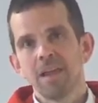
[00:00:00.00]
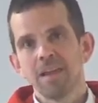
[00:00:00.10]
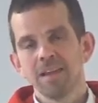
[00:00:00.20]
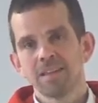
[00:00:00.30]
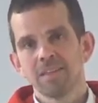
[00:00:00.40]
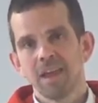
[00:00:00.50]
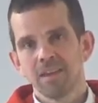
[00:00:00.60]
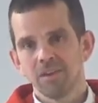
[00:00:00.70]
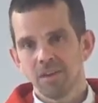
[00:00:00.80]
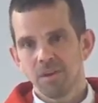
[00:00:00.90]
is
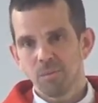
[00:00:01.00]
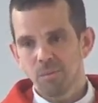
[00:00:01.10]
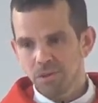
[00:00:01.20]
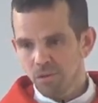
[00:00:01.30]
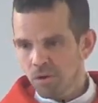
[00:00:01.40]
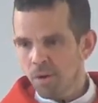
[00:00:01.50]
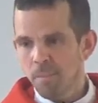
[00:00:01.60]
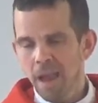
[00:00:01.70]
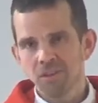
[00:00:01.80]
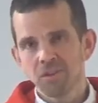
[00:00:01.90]
that when you're
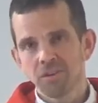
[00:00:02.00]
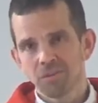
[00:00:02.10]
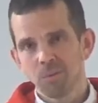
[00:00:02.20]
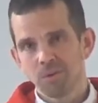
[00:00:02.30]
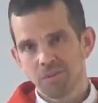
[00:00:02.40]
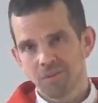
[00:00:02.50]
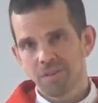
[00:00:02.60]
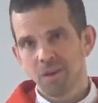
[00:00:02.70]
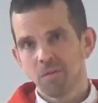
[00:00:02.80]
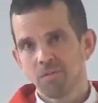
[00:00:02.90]
compassionate towards
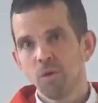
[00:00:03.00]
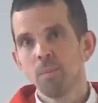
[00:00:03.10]
yourself, you're